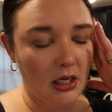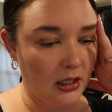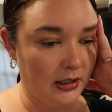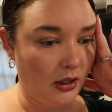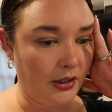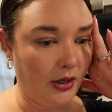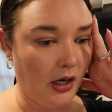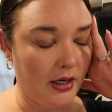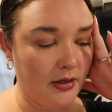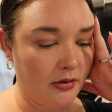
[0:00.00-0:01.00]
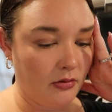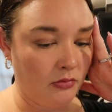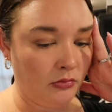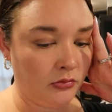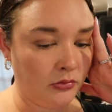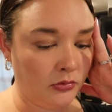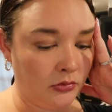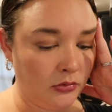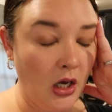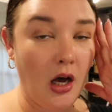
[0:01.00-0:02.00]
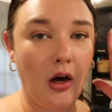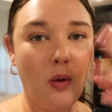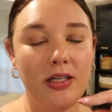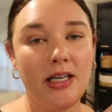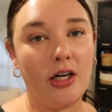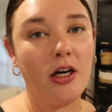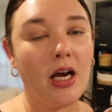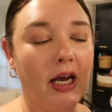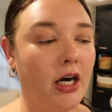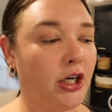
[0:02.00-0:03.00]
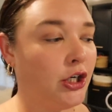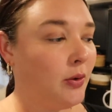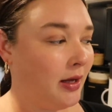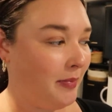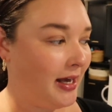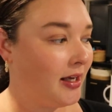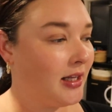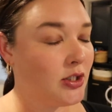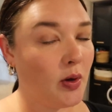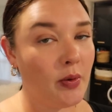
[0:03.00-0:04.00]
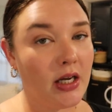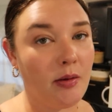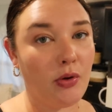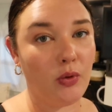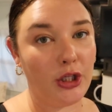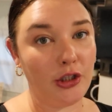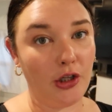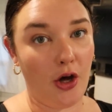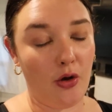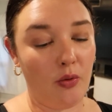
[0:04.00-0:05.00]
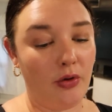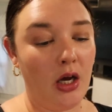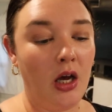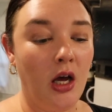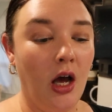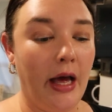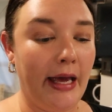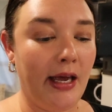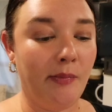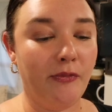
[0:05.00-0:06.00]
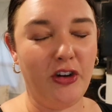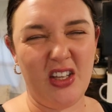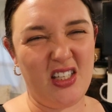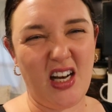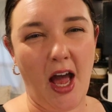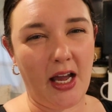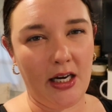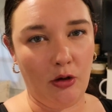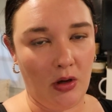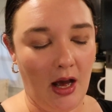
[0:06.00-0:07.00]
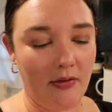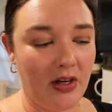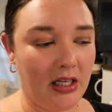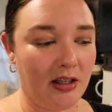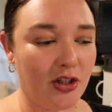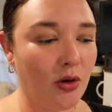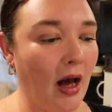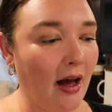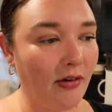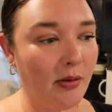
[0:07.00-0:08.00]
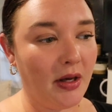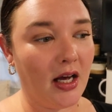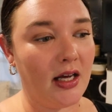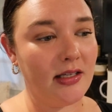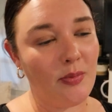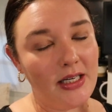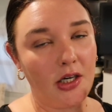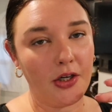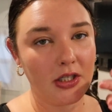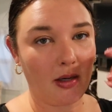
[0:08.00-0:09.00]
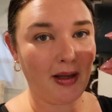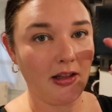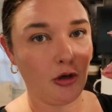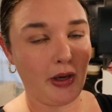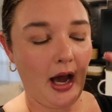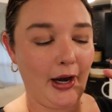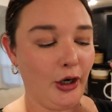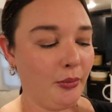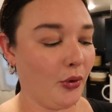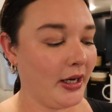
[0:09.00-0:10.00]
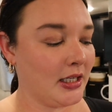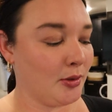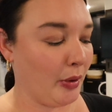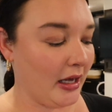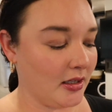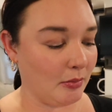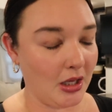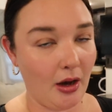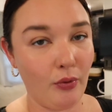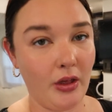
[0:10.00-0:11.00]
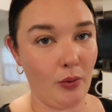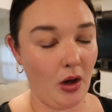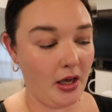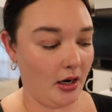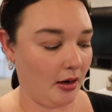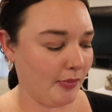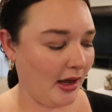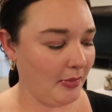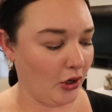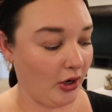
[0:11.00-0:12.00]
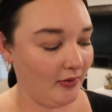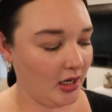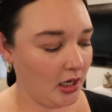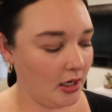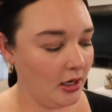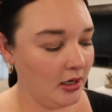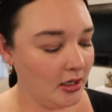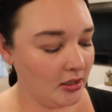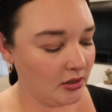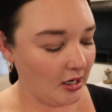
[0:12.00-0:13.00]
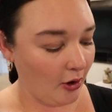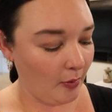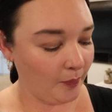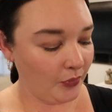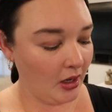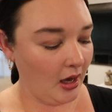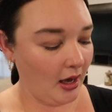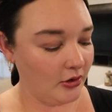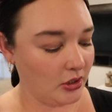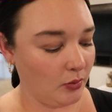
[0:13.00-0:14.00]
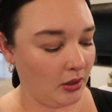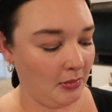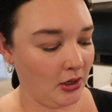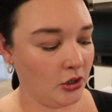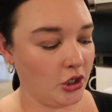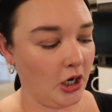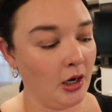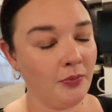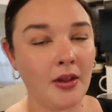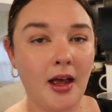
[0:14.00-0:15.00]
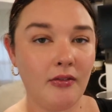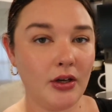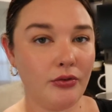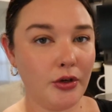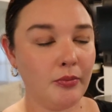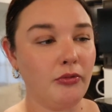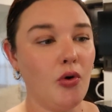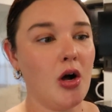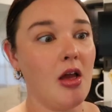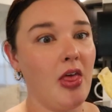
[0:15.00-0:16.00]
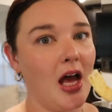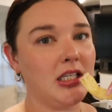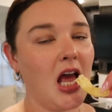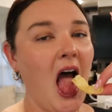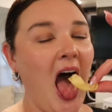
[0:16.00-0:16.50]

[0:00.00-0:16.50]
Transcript: was I gonna tell you guys? Oh, dinner, I already know what I'm making. That's why I'm gonna keep it really low um, for the snack. I didn't wanna have anything too heavy because my dinner is gonna be a little bit higher in points, but it's something I really want and I've kind of been craving it. So I just wanna make sure I have enough room for that.